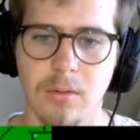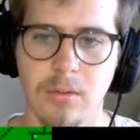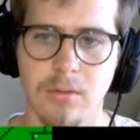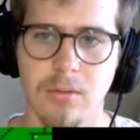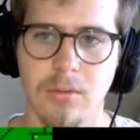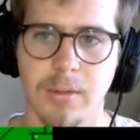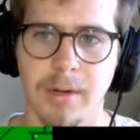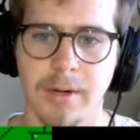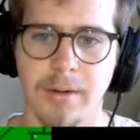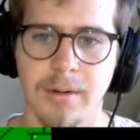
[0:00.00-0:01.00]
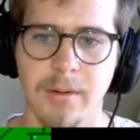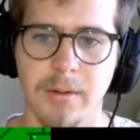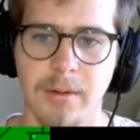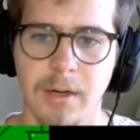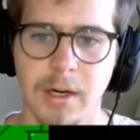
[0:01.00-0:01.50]
Oh, come on.
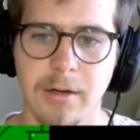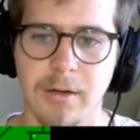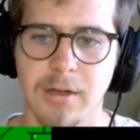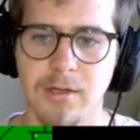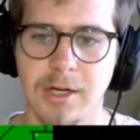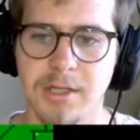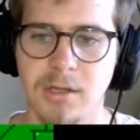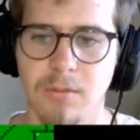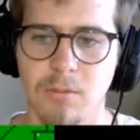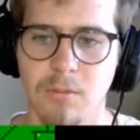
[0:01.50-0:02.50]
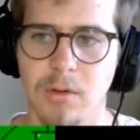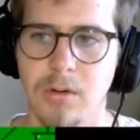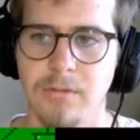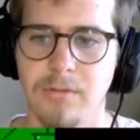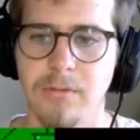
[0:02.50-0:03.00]
I know that there's actually... Oh,
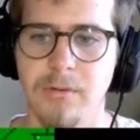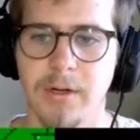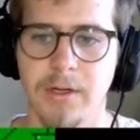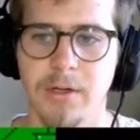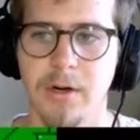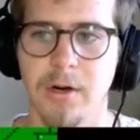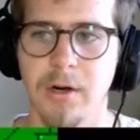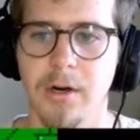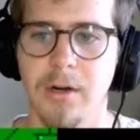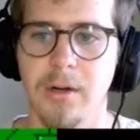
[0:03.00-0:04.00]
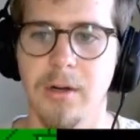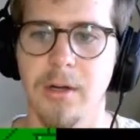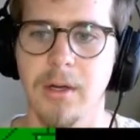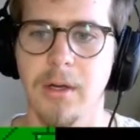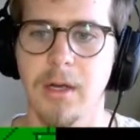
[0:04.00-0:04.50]
you freaking nerd.
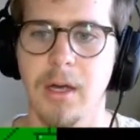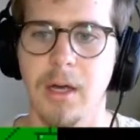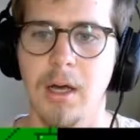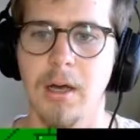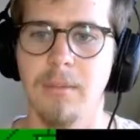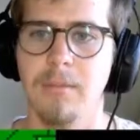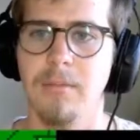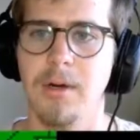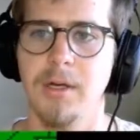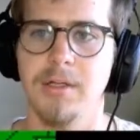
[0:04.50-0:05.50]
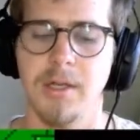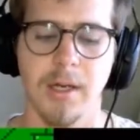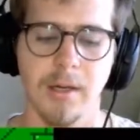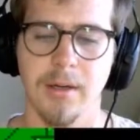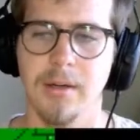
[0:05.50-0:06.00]
Um, what did I just get?